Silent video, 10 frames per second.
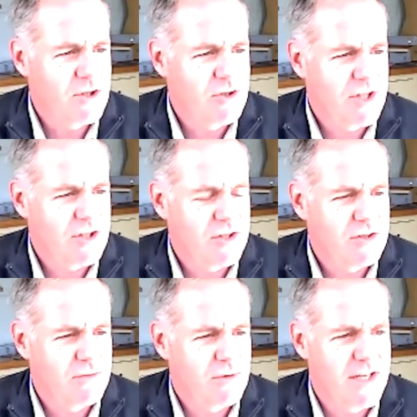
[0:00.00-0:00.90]
the
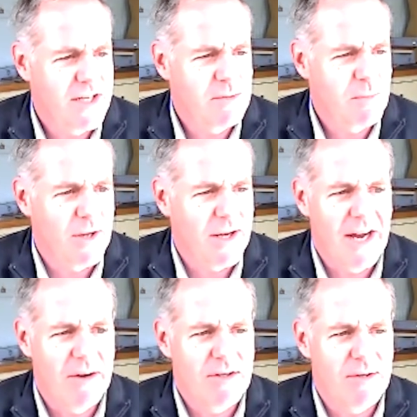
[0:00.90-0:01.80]
restrictions released, but
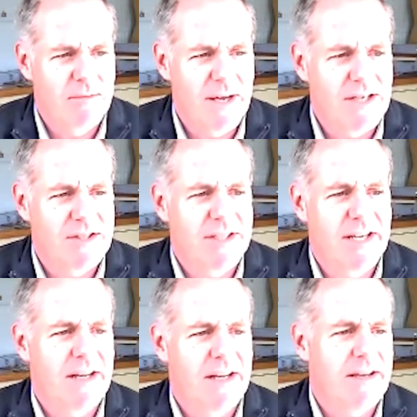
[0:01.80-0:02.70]
how you manage to
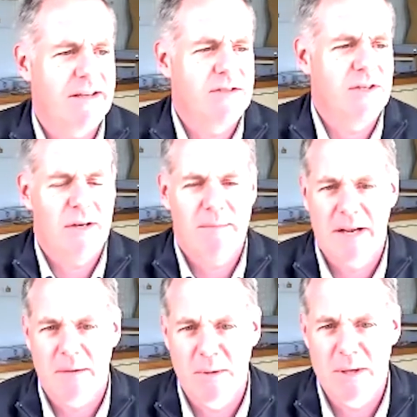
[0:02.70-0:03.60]
get a certain
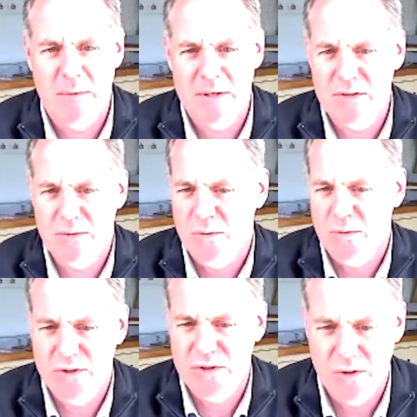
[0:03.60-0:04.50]
amount of people into an
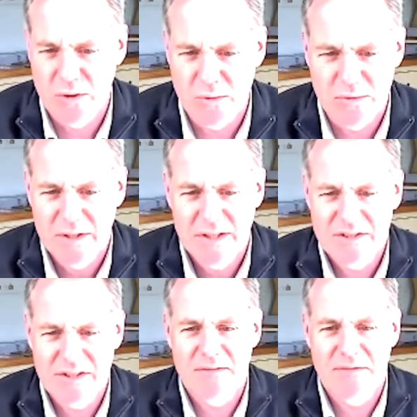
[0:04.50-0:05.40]
auction hall
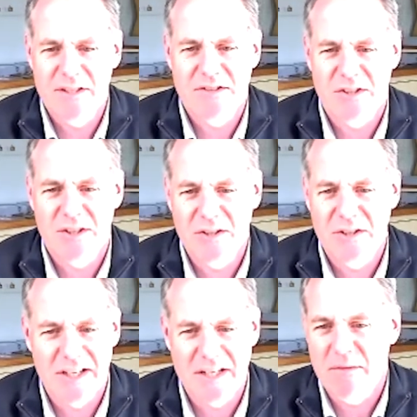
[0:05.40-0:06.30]
safely and
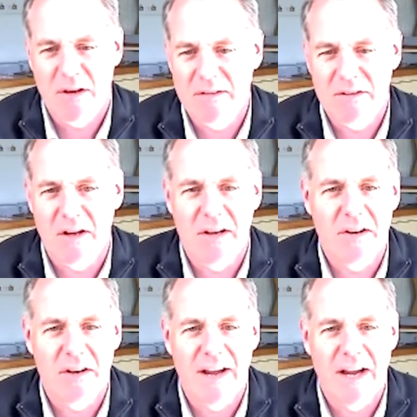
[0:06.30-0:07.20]
securely, I
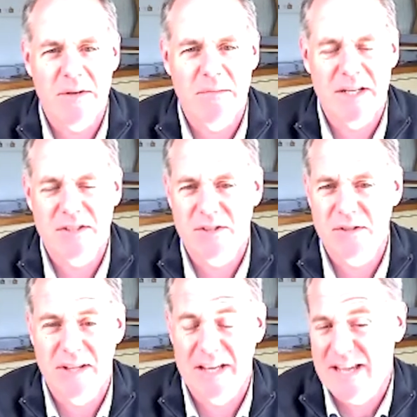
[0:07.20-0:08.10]
don't know how you manage to
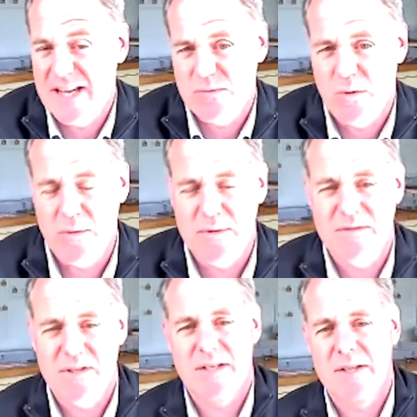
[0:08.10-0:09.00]
do that. That's why
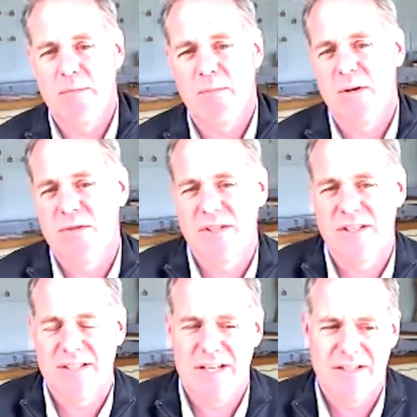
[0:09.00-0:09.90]
we've taken the approach
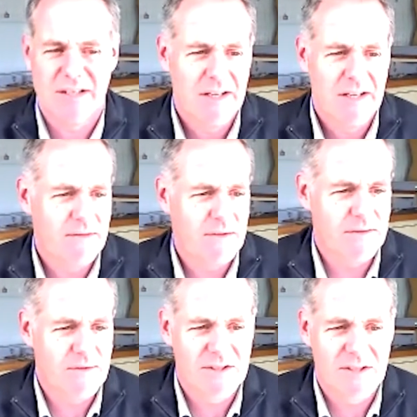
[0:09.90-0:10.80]
that says for
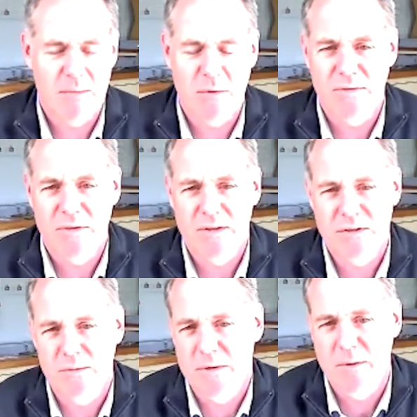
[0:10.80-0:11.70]
the foreseeable
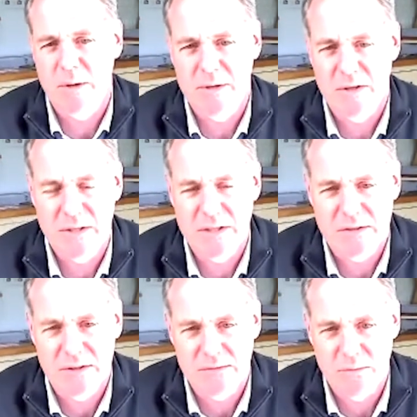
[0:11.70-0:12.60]
future, we won't be
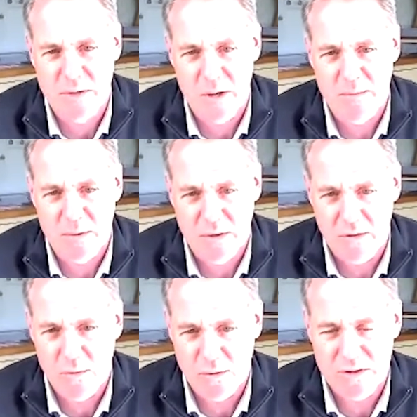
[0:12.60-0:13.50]
looking to reopen
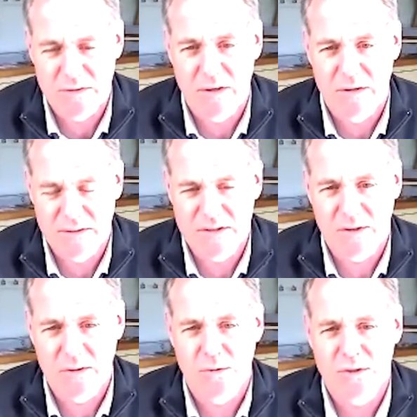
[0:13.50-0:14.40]
our
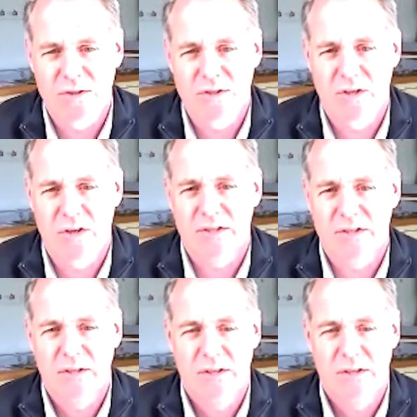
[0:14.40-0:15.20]
physical auction sites,